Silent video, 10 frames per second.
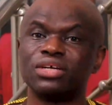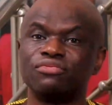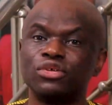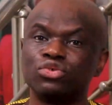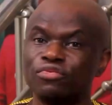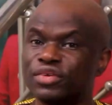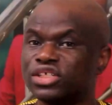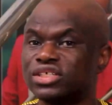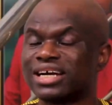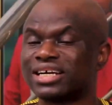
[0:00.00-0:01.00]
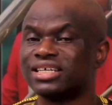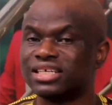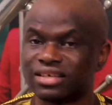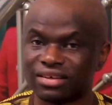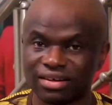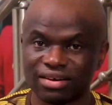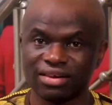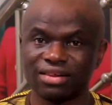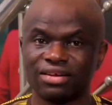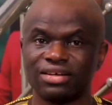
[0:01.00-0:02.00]
will refuse to finish their clinic.
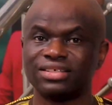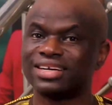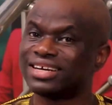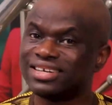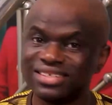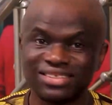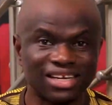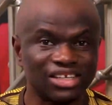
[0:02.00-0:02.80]
The clinic